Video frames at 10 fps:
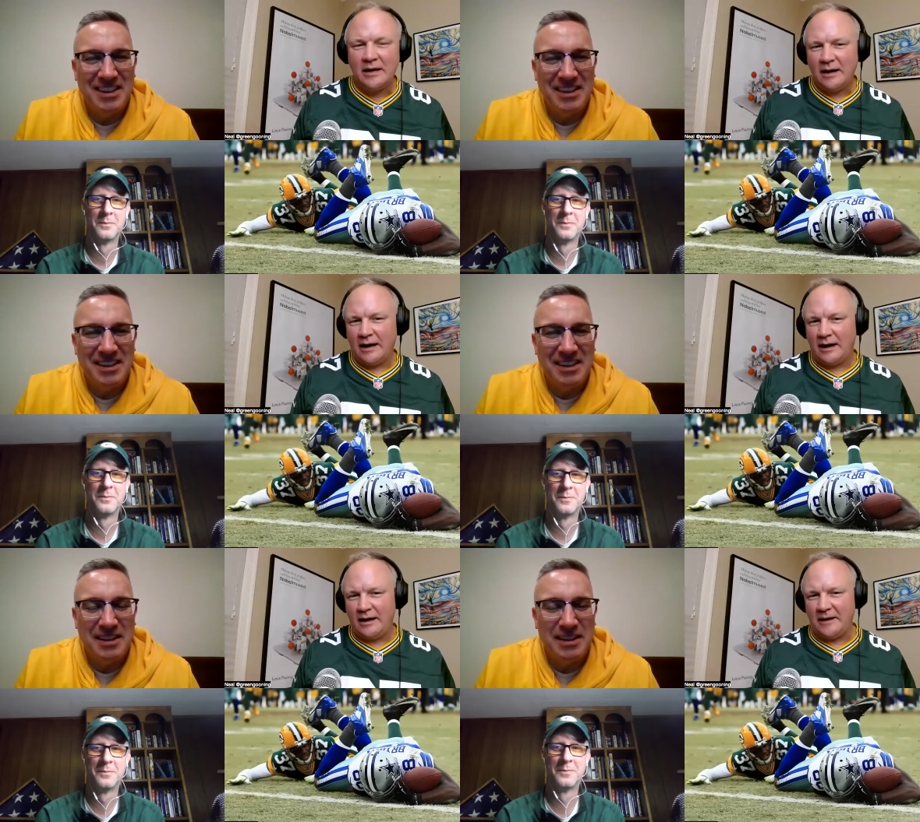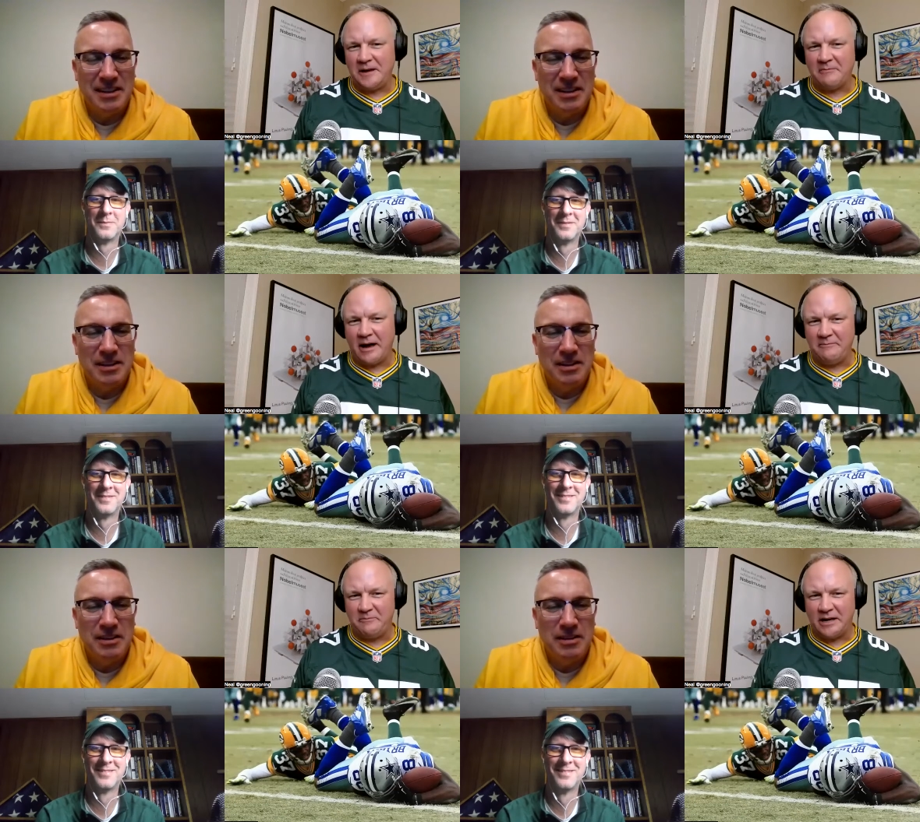Speaker 1: I, I think my
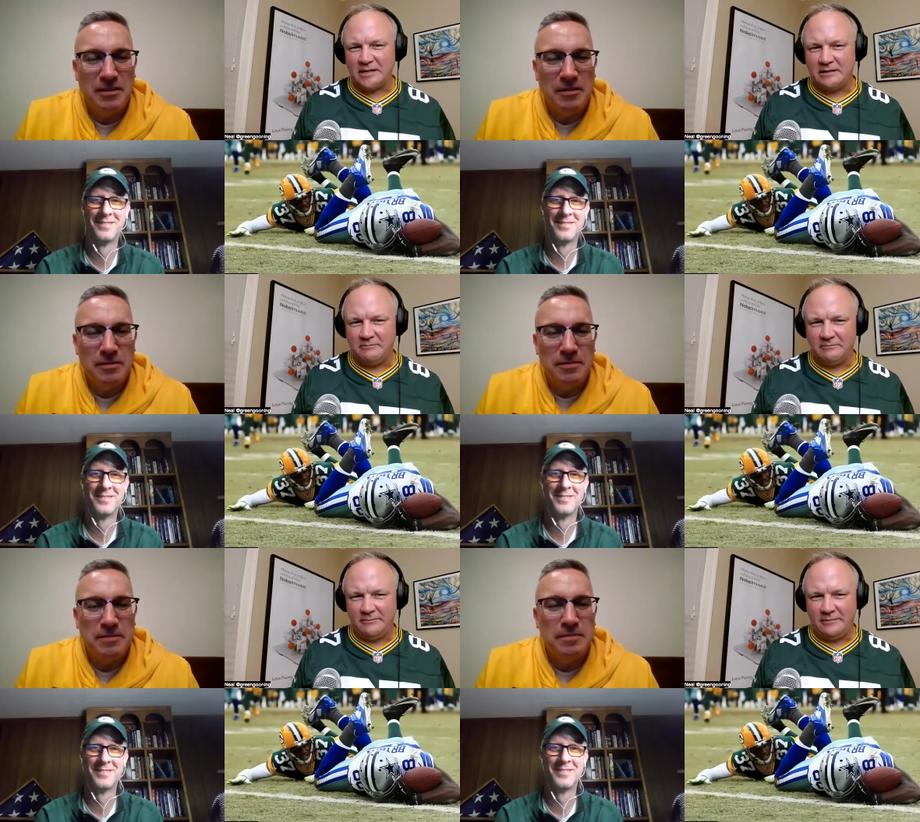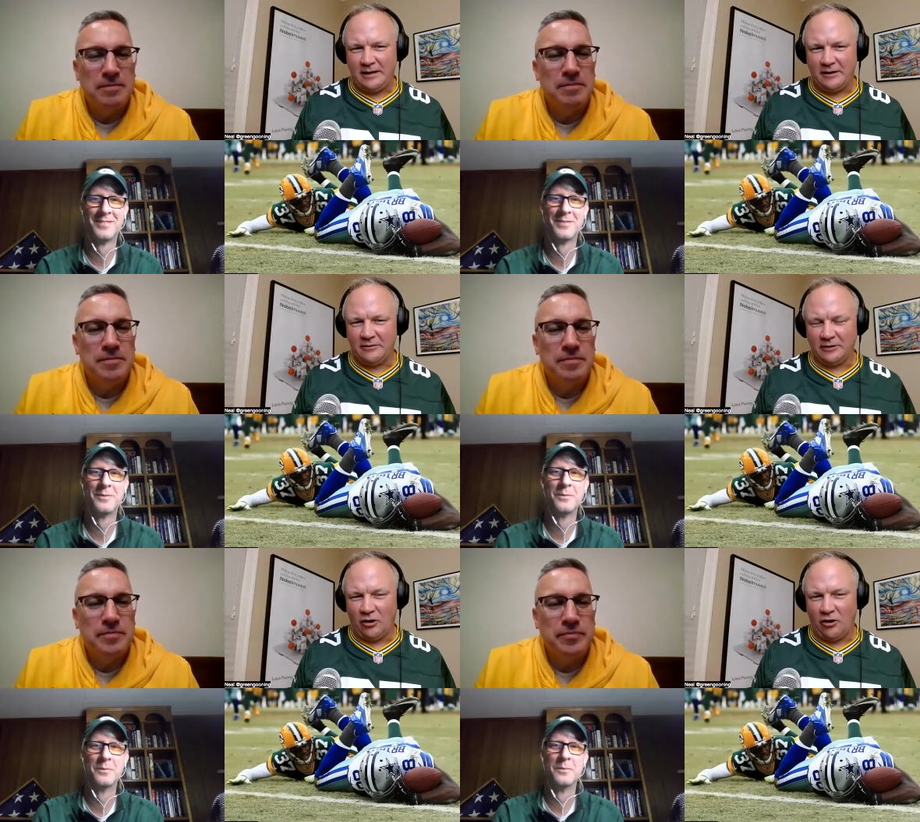biggest you know
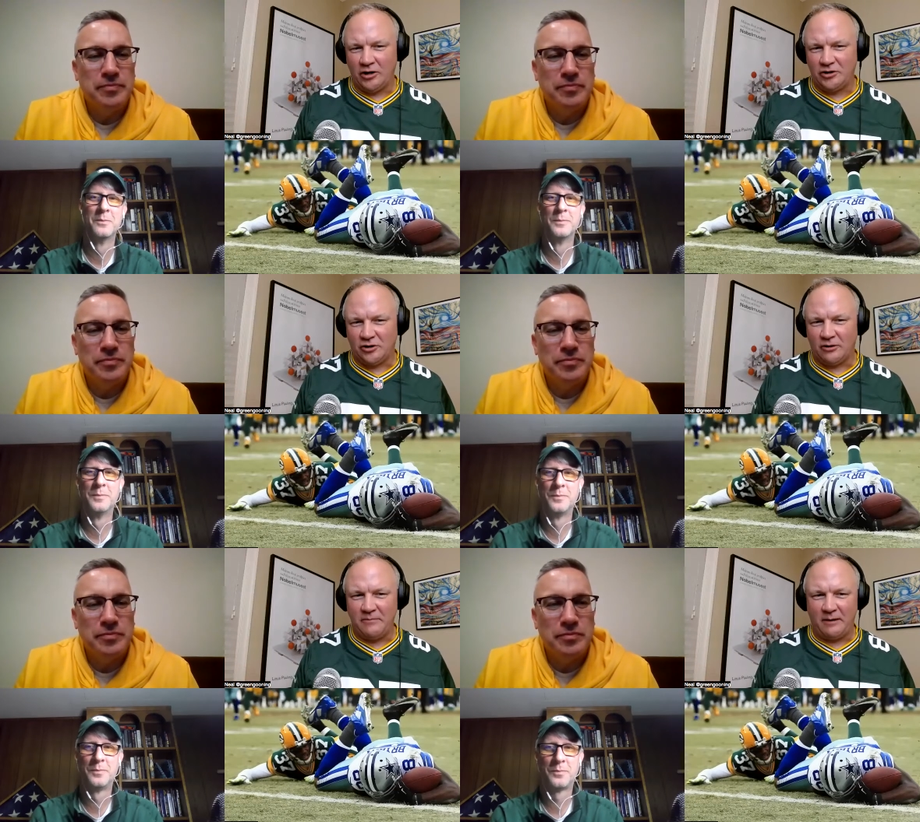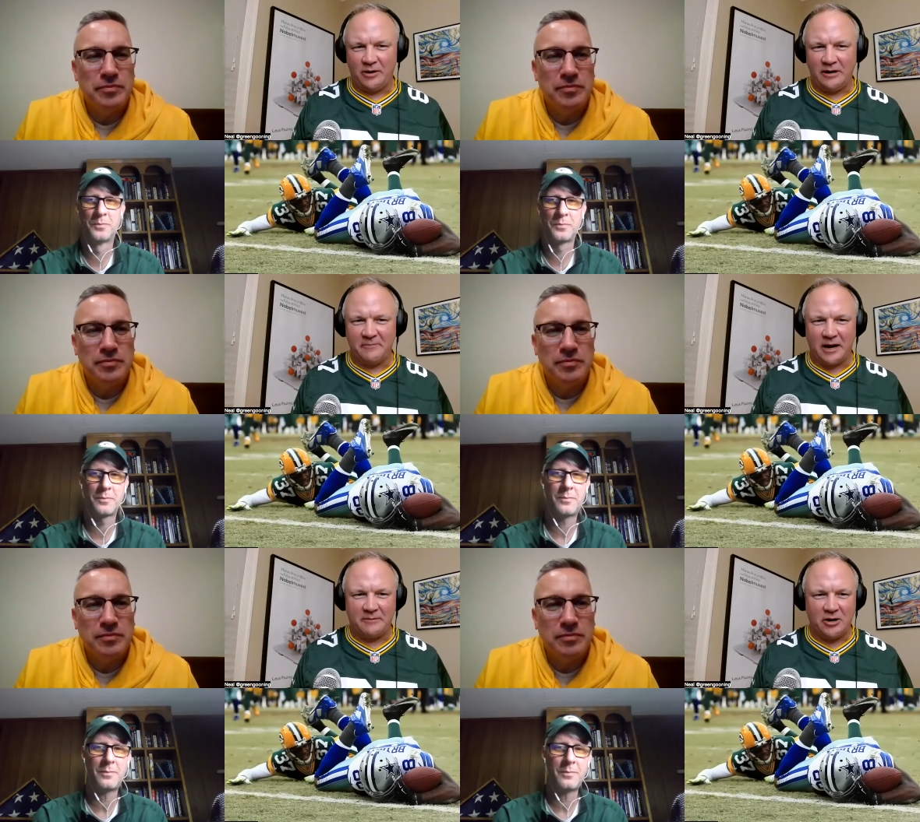long term memory of
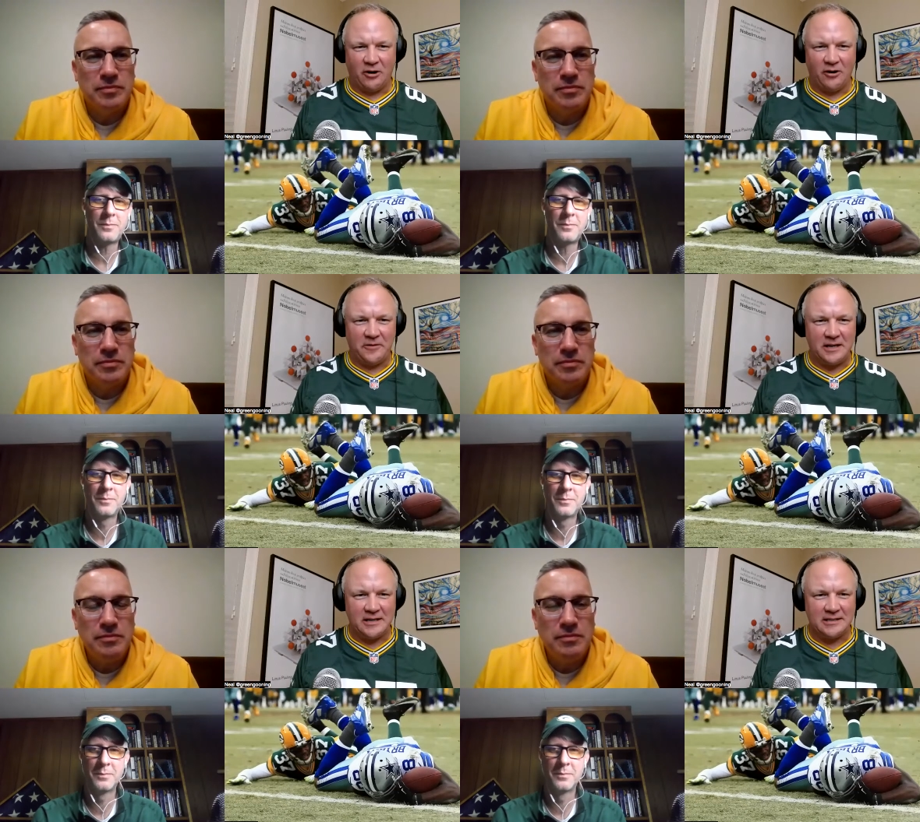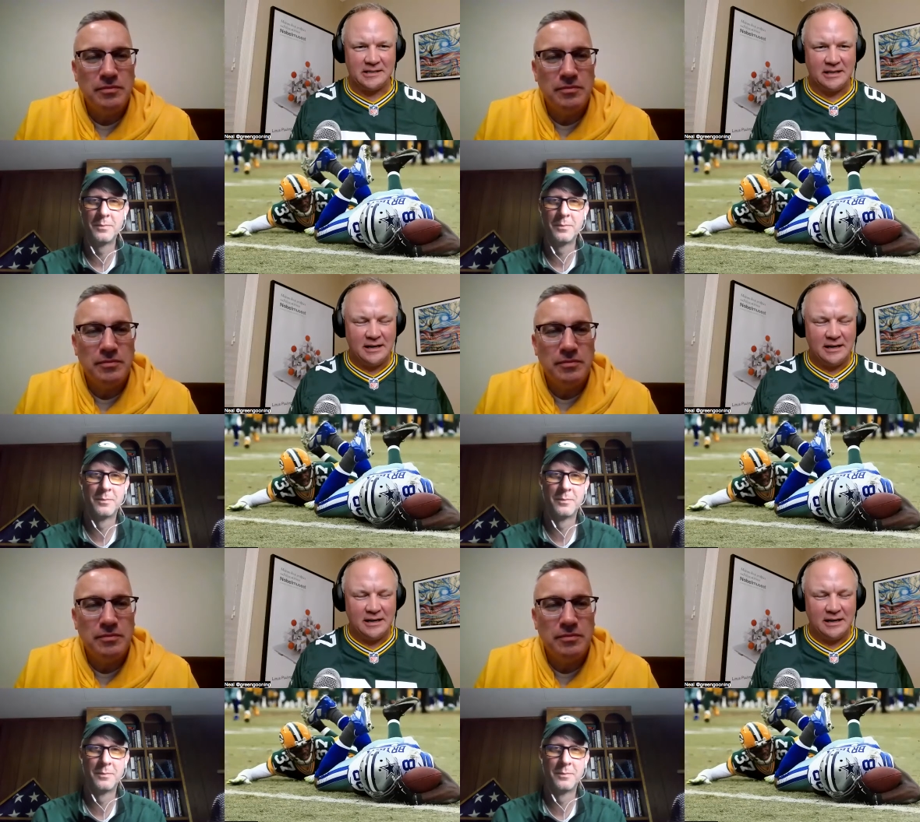Mike McCarthy is